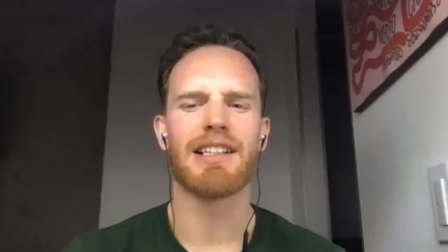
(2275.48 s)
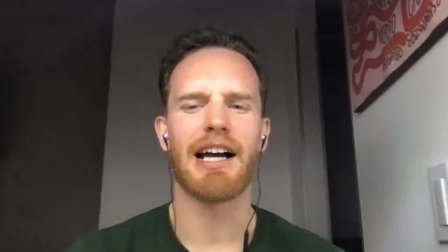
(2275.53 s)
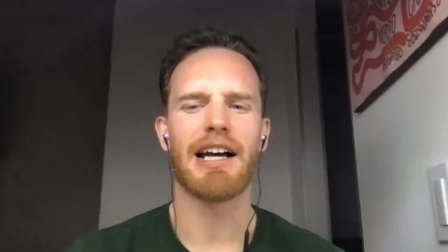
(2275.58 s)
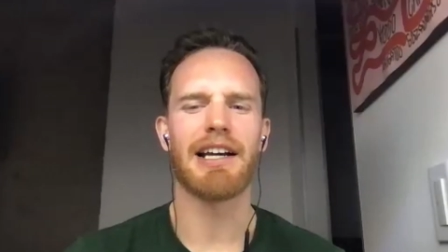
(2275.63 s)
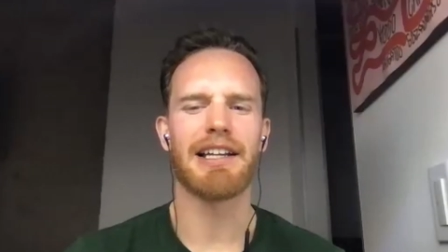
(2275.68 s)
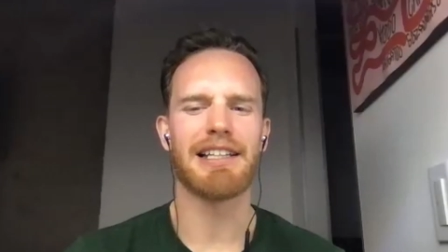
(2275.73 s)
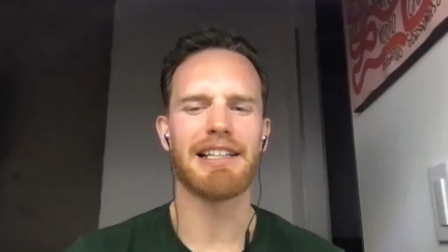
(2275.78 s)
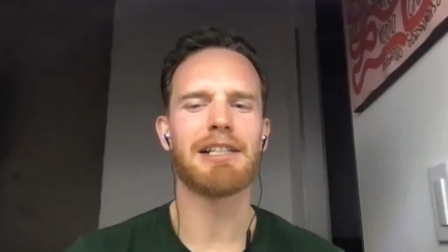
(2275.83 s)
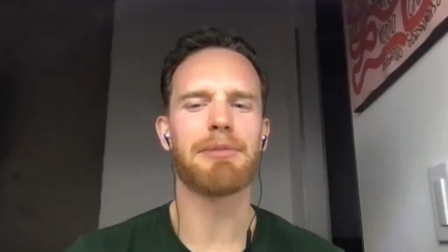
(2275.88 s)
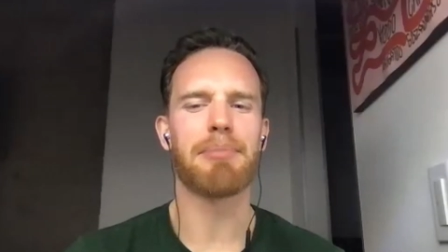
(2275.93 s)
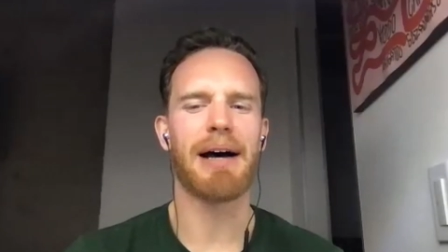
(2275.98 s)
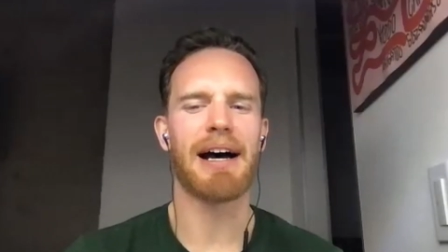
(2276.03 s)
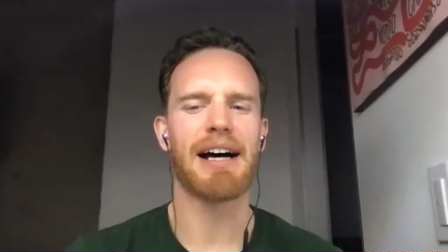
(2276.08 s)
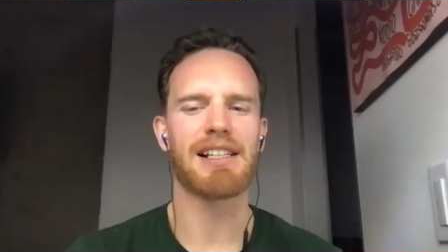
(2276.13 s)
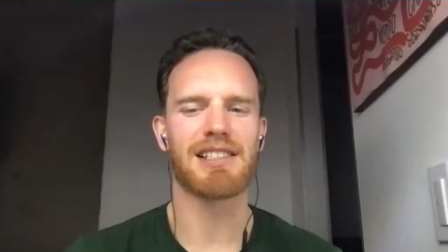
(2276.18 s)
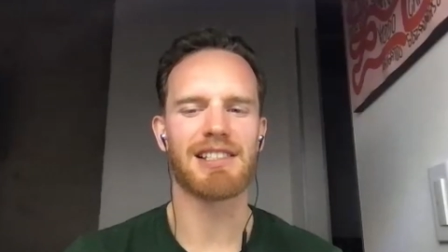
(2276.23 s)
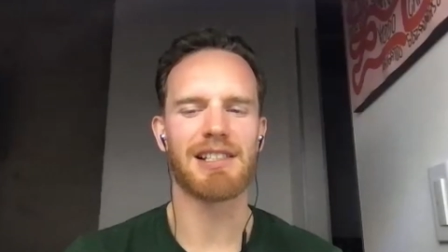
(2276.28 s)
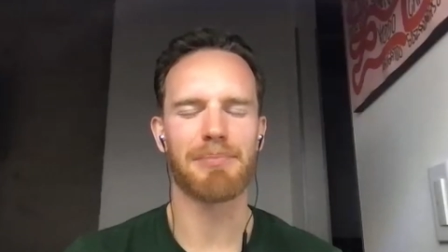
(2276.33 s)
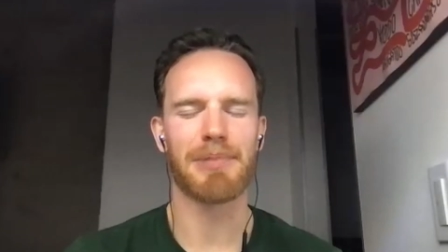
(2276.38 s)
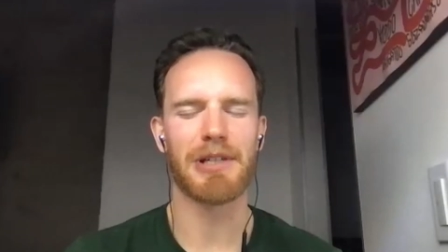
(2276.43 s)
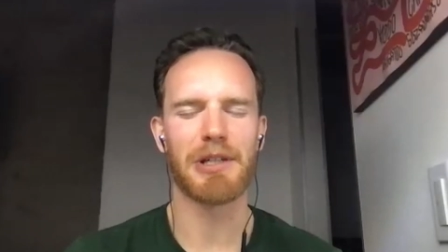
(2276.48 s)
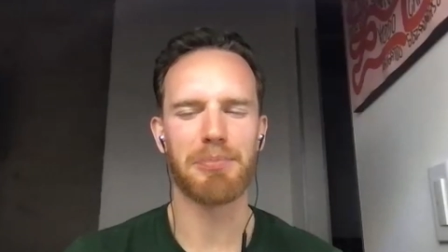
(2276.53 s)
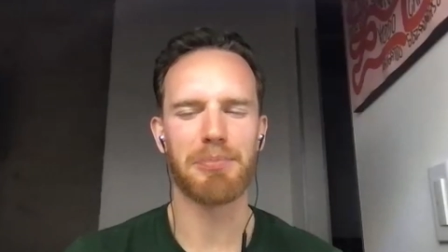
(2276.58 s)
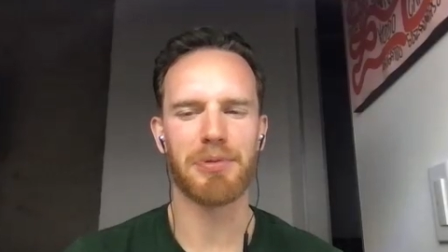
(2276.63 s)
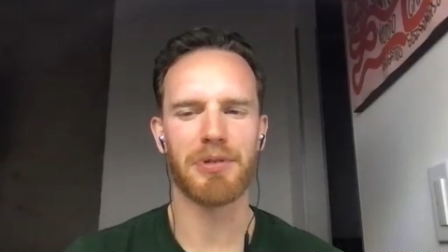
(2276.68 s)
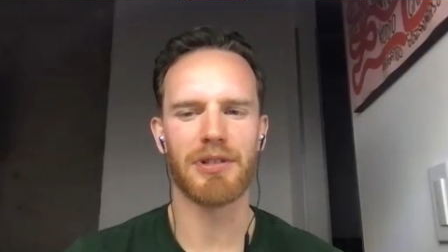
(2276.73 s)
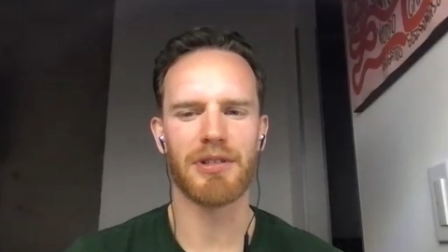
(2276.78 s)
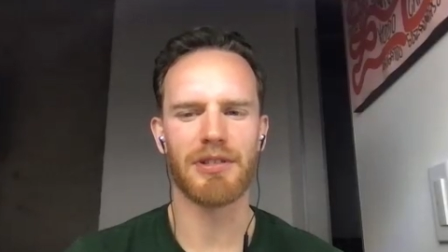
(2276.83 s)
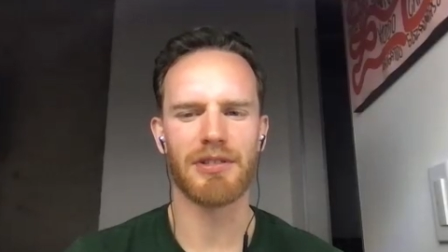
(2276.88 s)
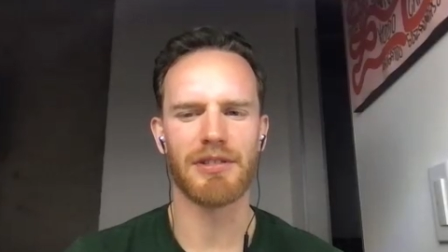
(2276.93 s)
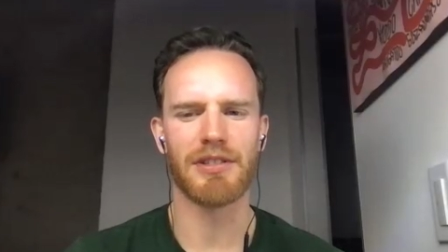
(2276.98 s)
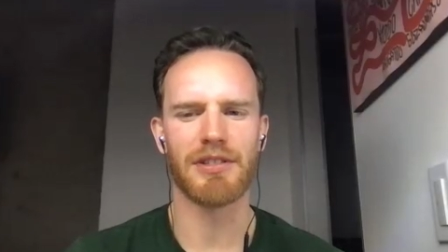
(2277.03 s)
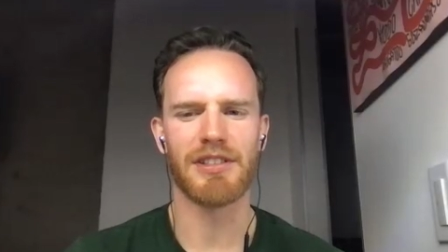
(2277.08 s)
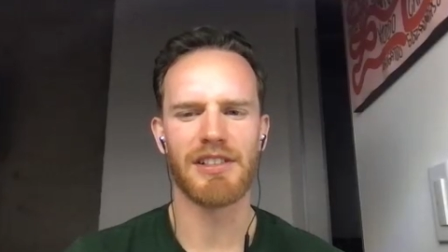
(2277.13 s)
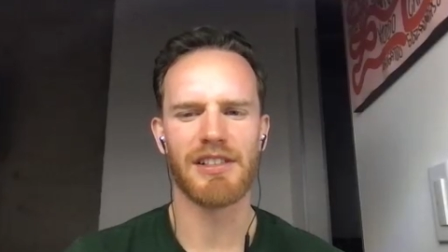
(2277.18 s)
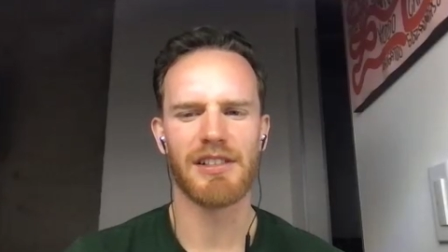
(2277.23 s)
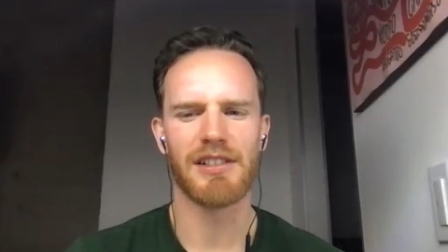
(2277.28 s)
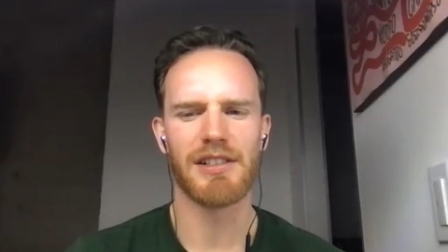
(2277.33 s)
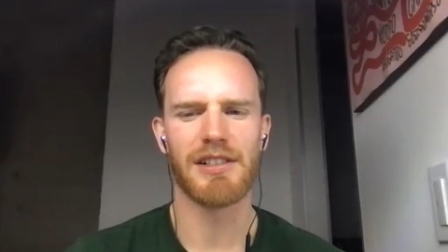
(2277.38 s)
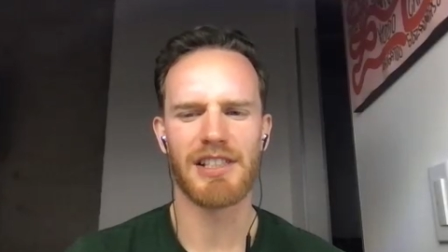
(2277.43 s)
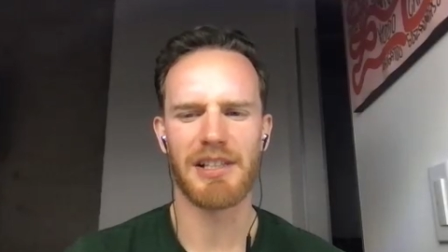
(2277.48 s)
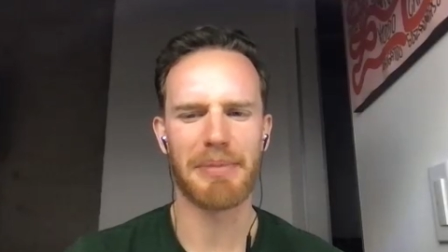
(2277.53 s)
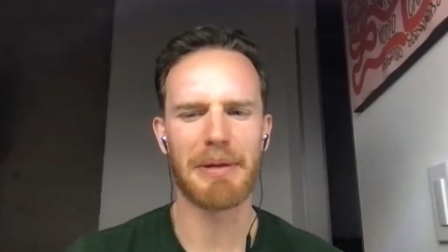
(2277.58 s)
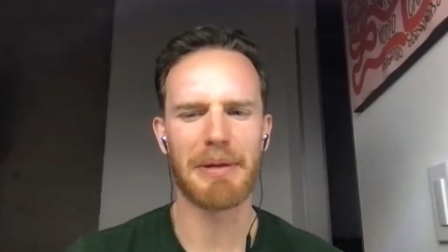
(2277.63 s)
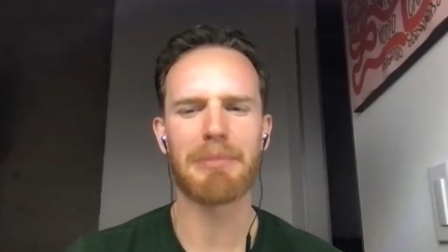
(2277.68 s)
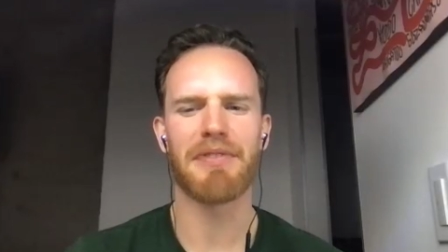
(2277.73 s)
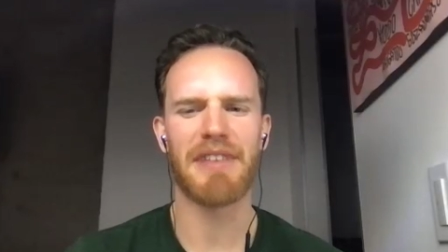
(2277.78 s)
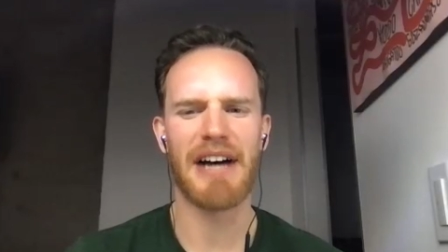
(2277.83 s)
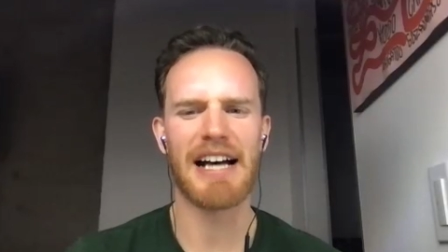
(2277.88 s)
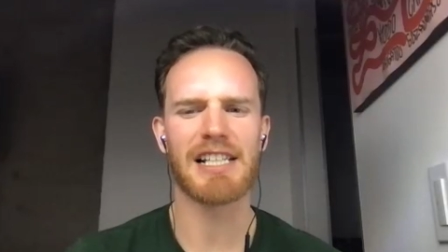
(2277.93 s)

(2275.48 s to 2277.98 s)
uh, in the past, some people some people have